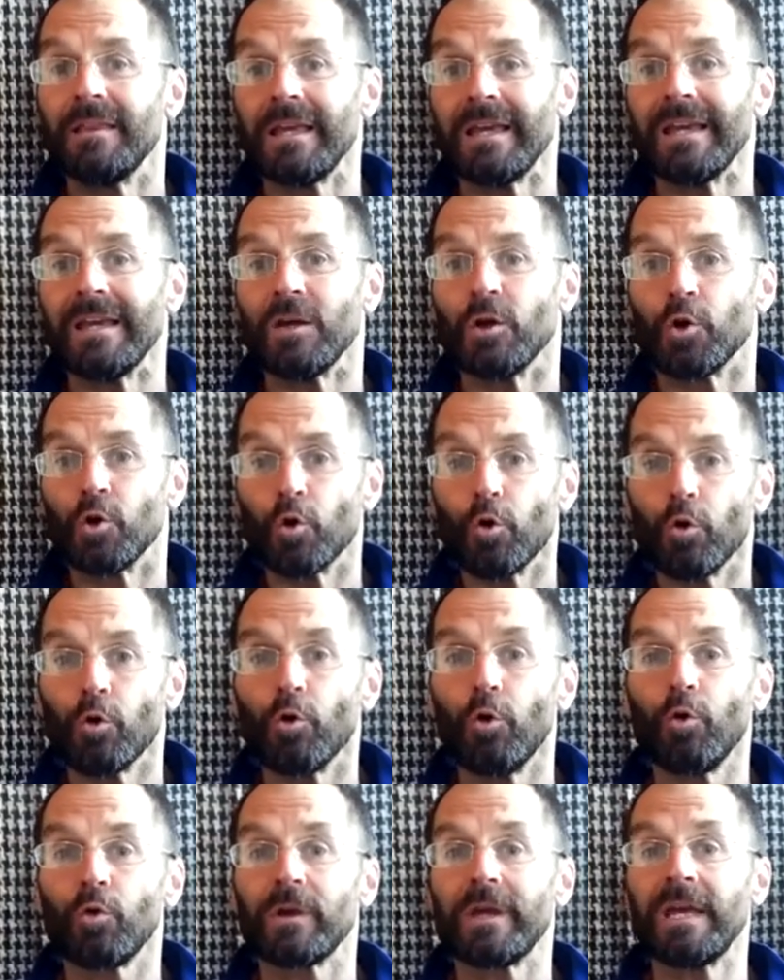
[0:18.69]
The
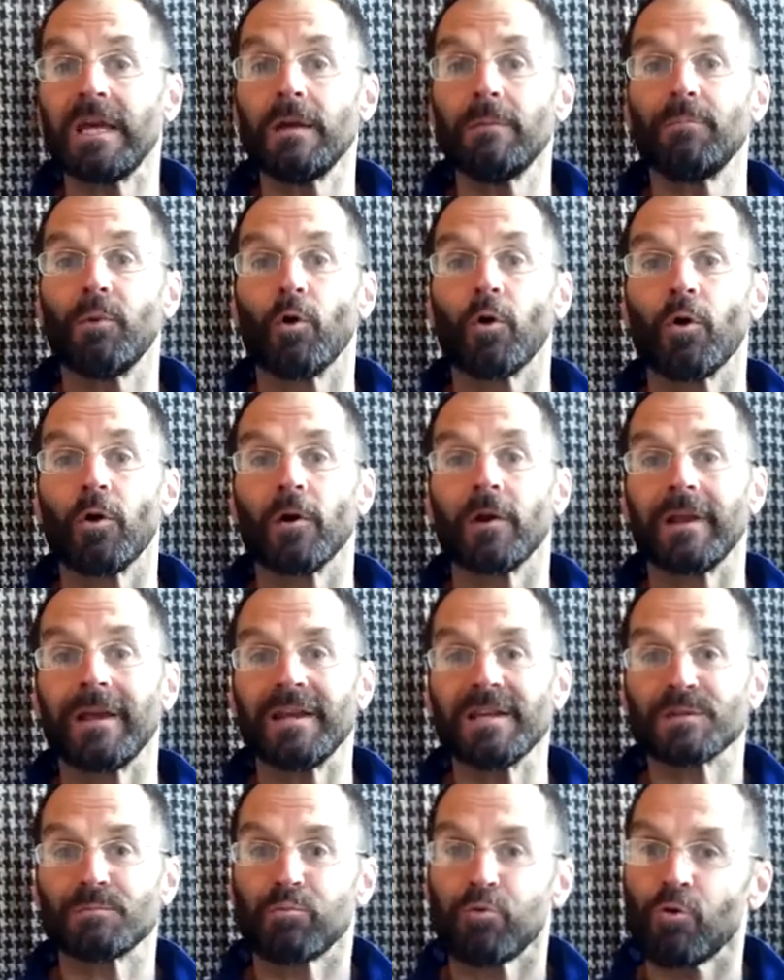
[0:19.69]
Google keyboard
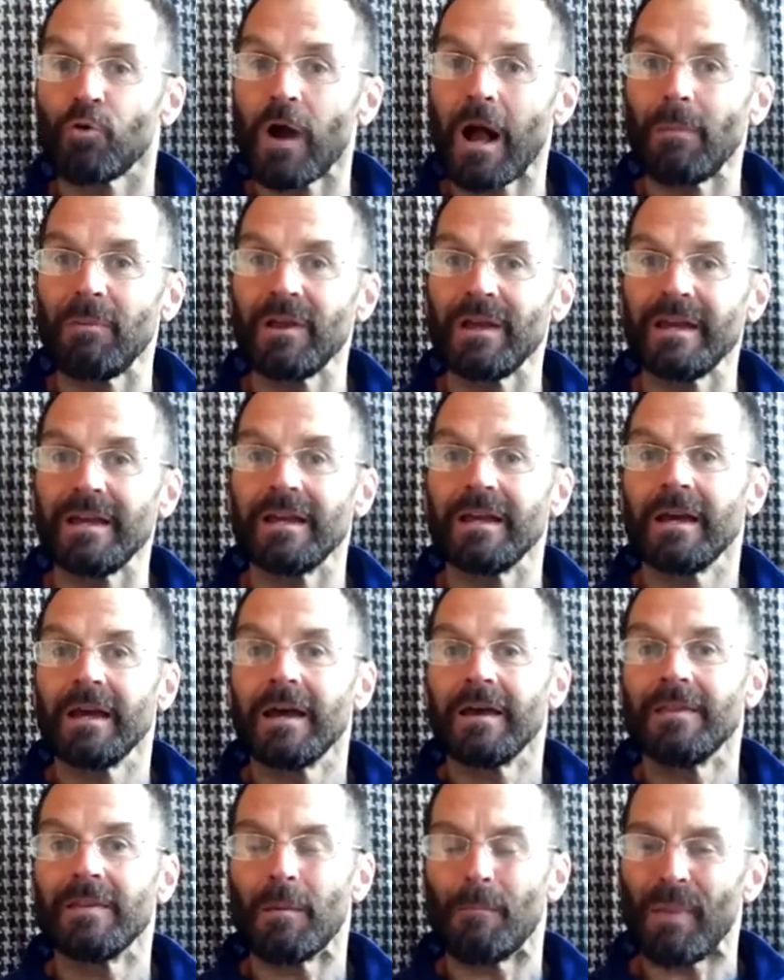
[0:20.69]
is probably
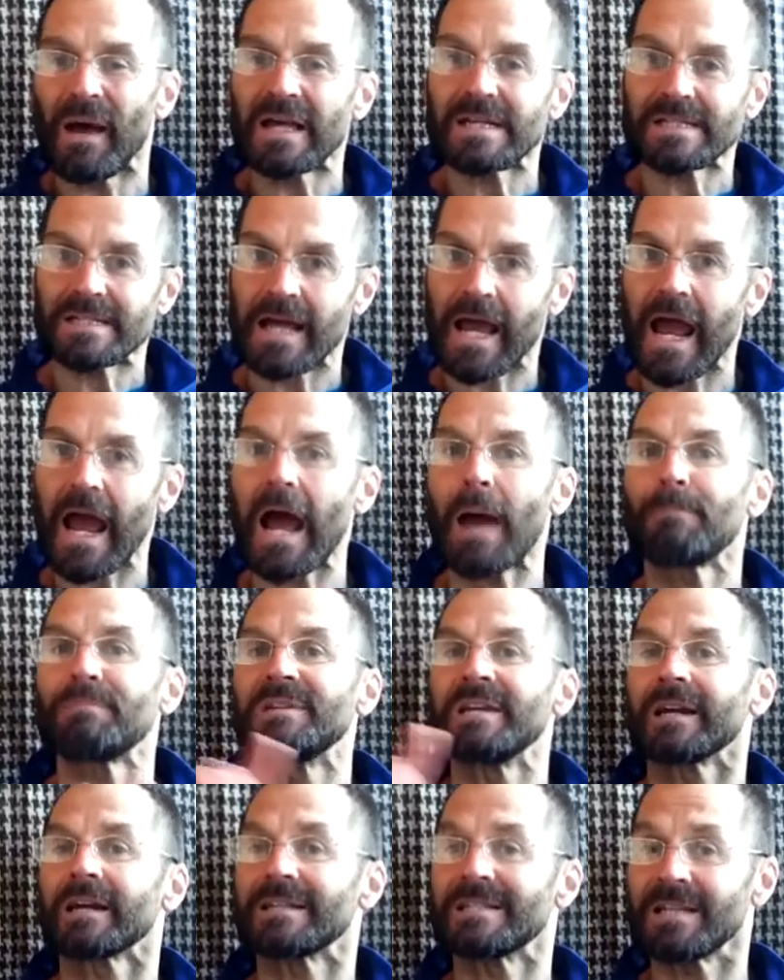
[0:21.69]
the best
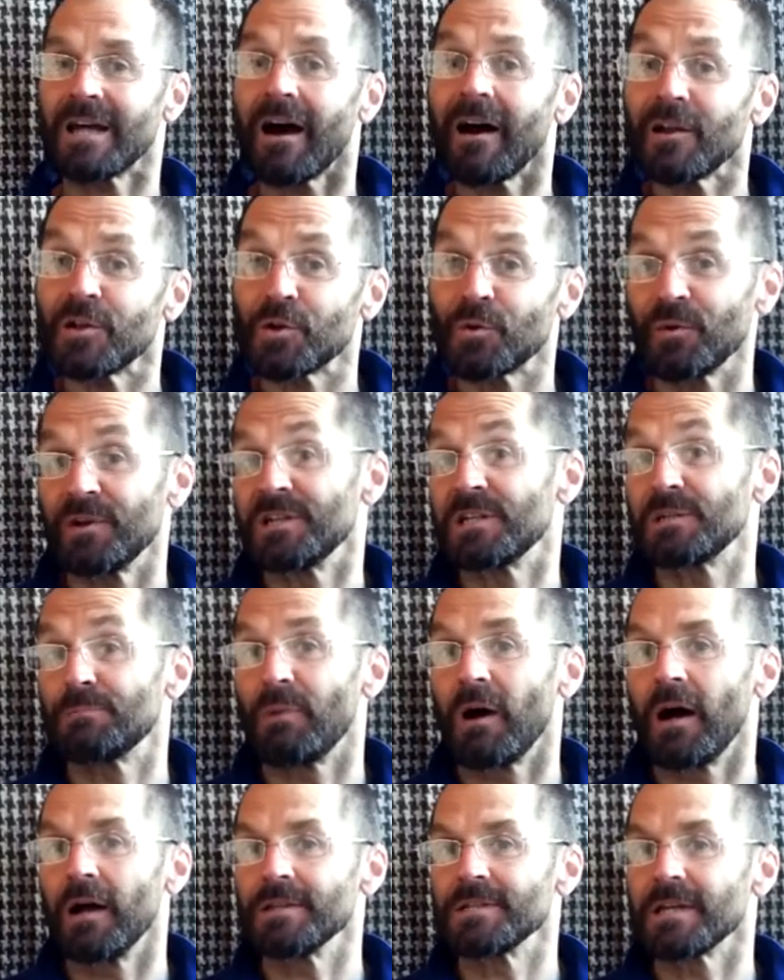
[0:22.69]
haptic touch
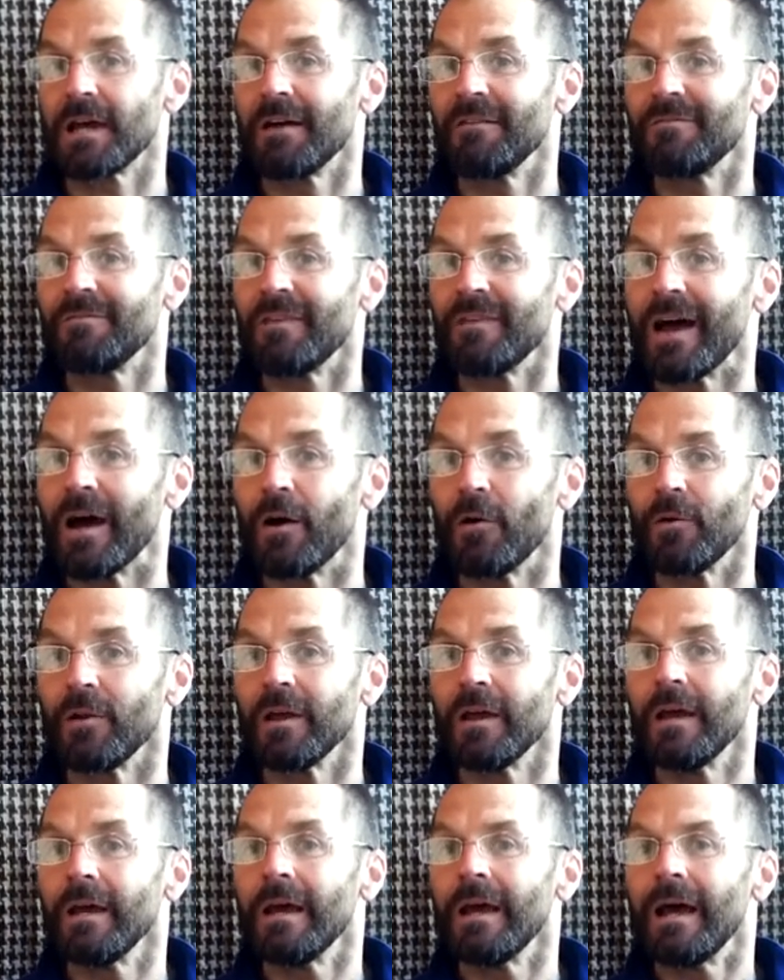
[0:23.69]
response I've
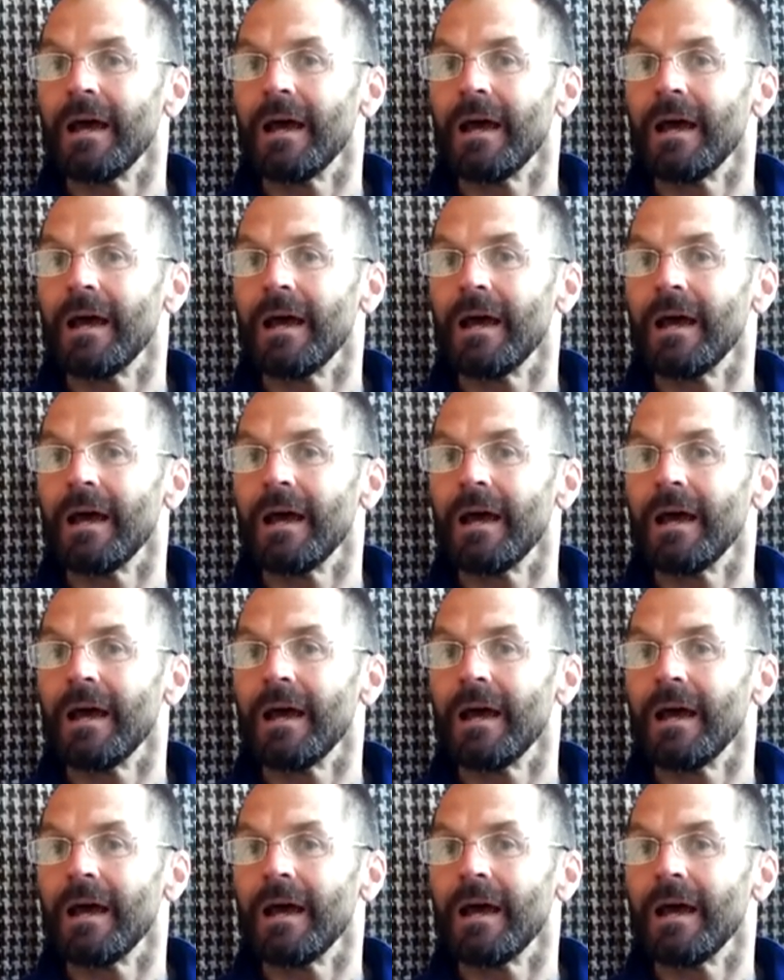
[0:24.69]
found.